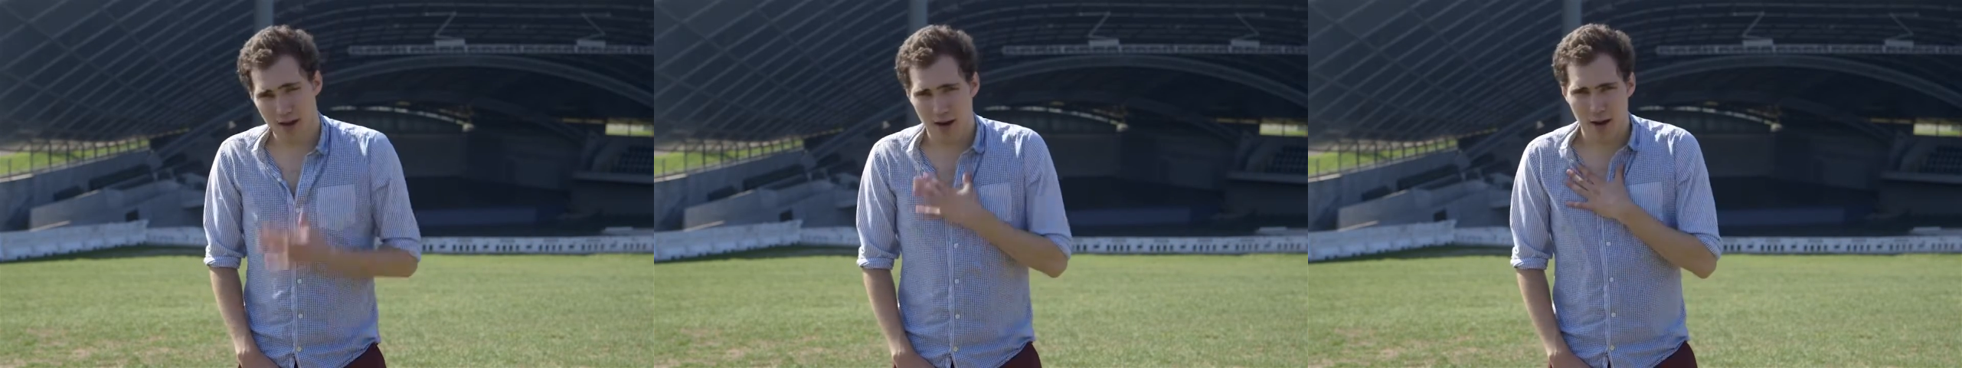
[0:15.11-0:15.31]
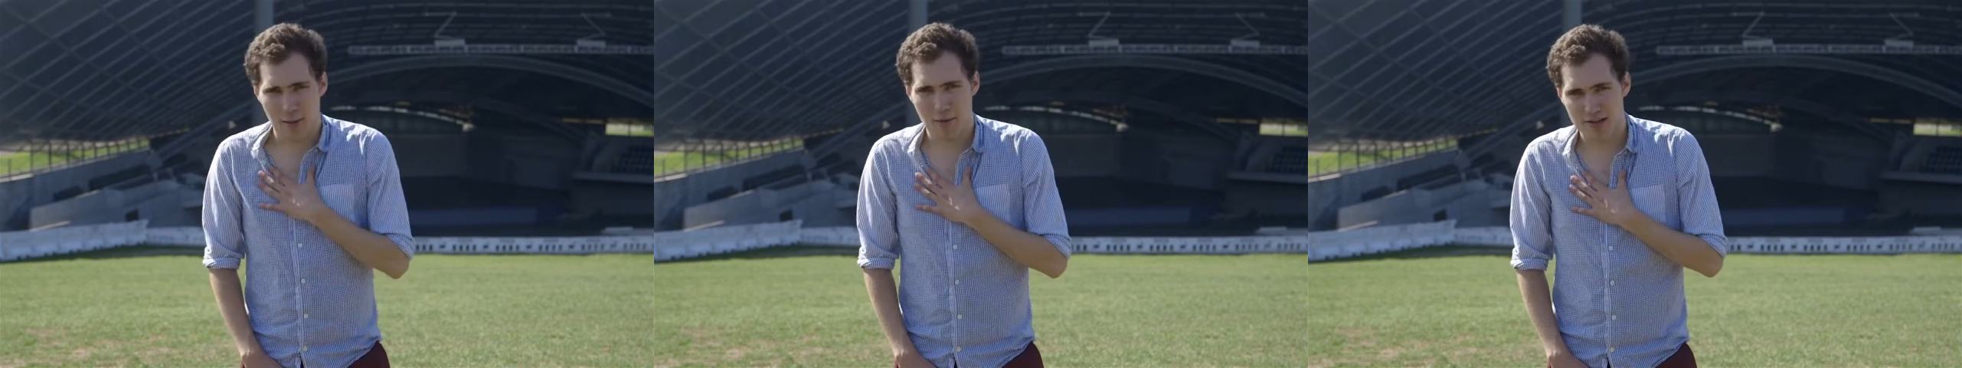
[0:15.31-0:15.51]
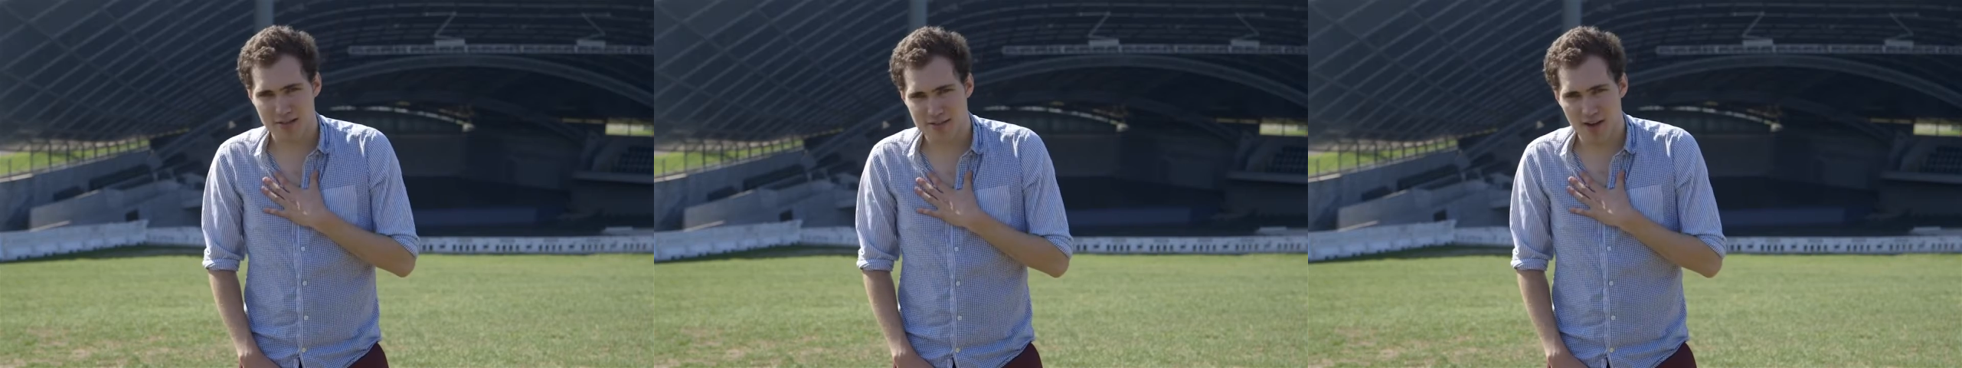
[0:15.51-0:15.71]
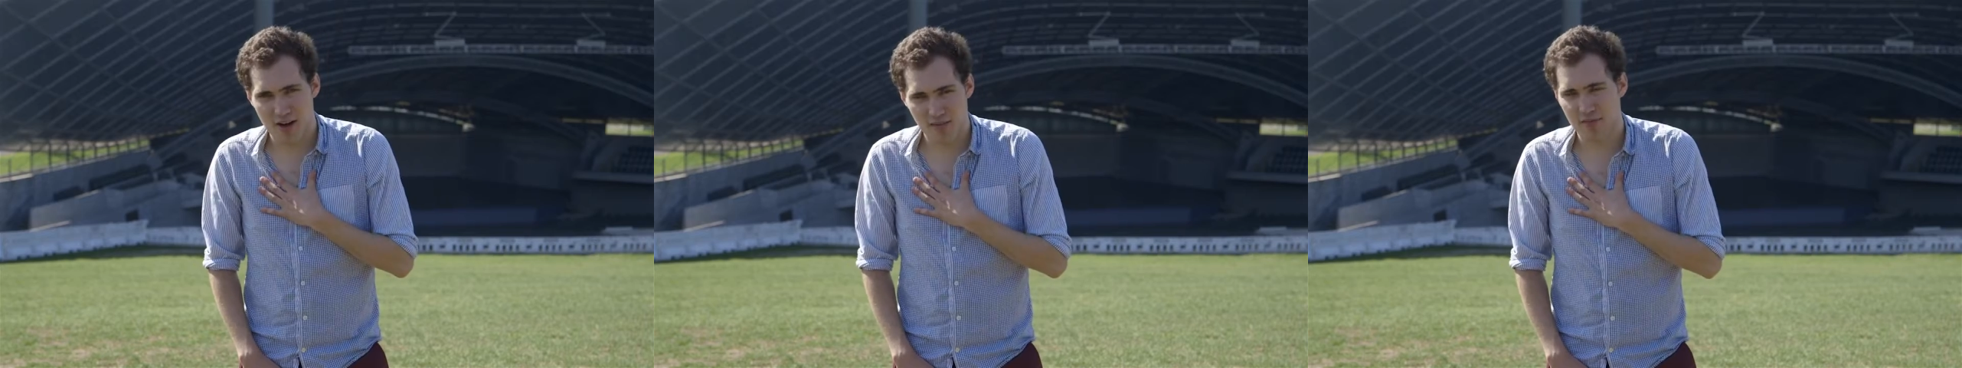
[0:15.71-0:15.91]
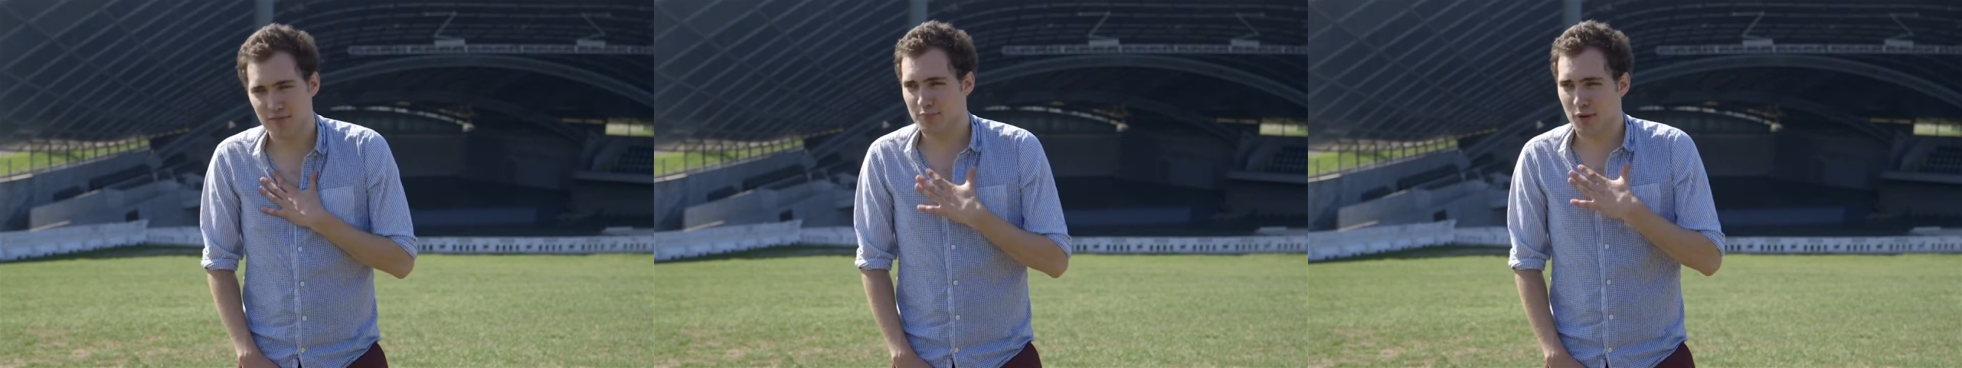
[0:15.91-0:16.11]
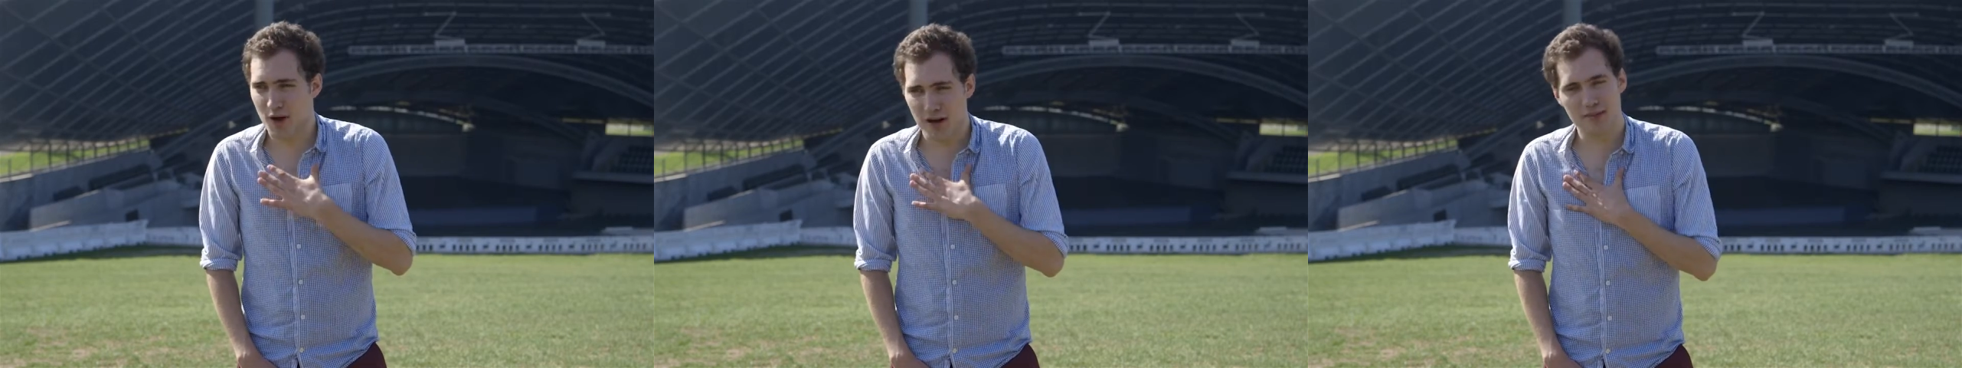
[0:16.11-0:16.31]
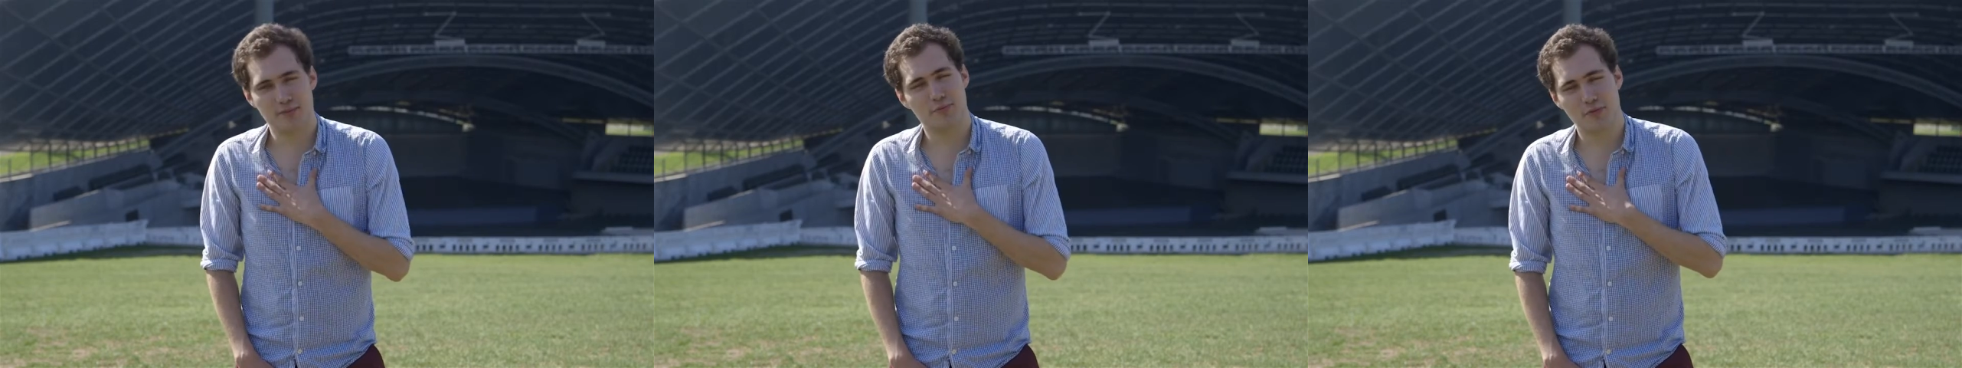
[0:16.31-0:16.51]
I myself have partied